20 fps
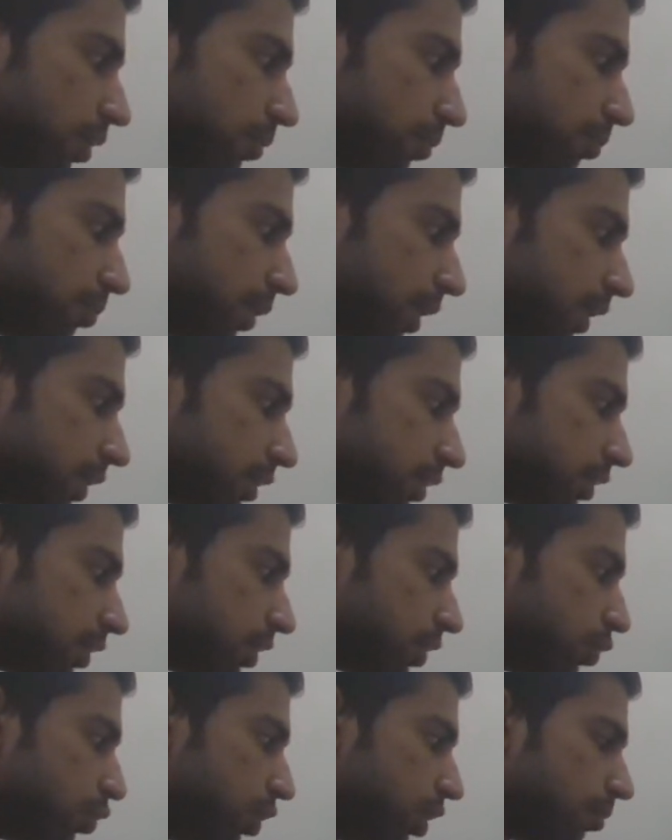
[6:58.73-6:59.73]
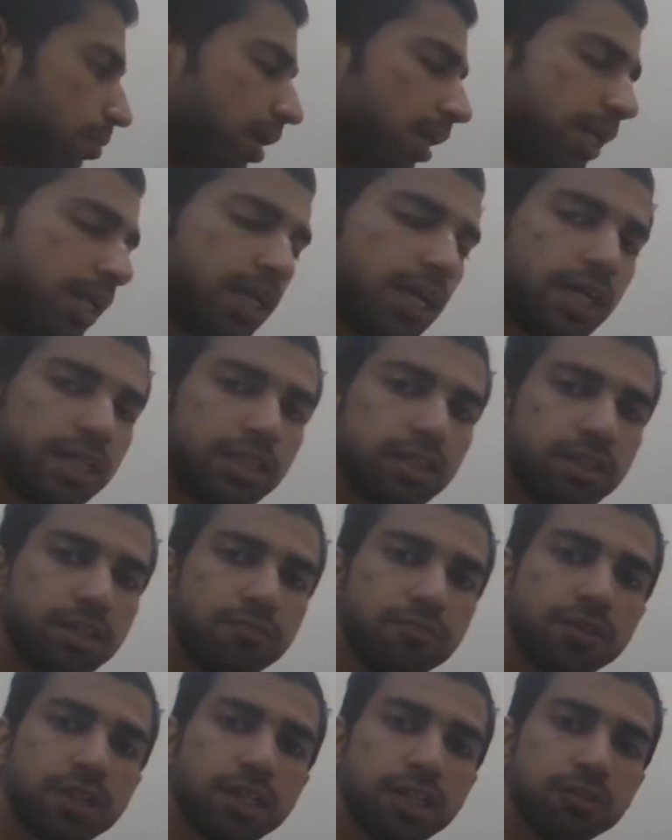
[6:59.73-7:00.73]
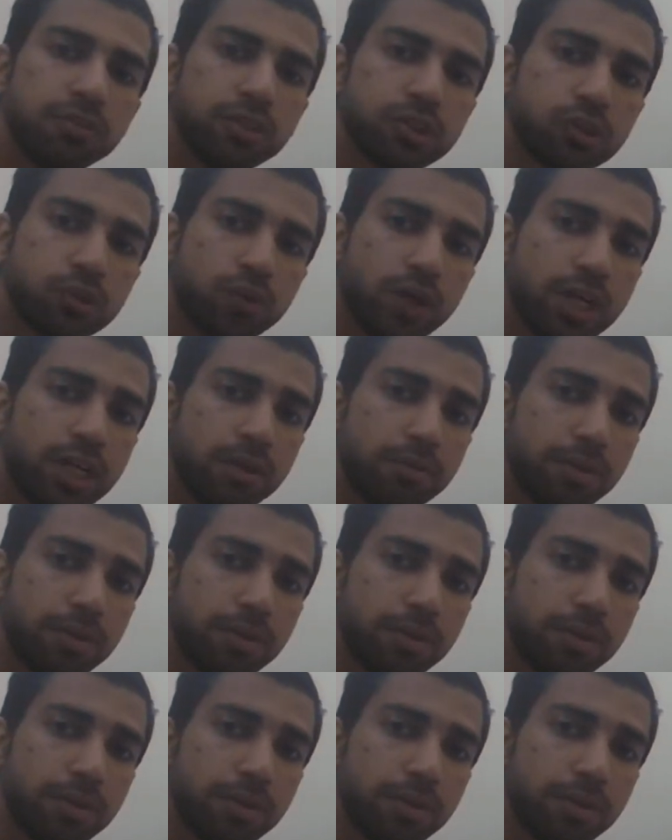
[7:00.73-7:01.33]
past Koulibaly and the defender was squared.